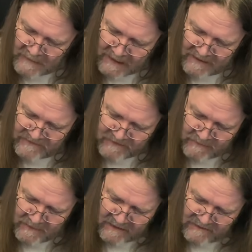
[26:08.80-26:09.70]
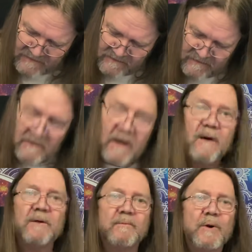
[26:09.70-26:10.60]
And somebody's
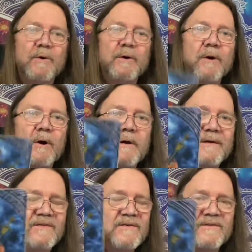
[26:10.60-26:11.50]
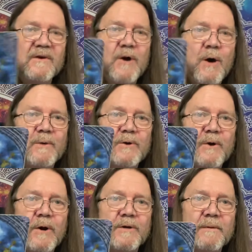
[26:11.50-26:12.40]
tired of the broken heart. This is a common
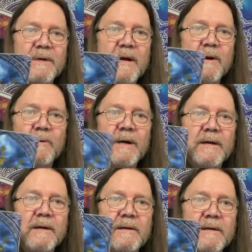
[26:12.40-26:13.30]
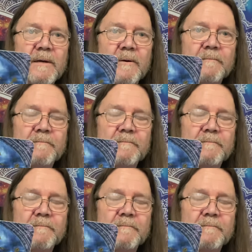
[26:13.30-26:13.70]
card coming out right now, Leo.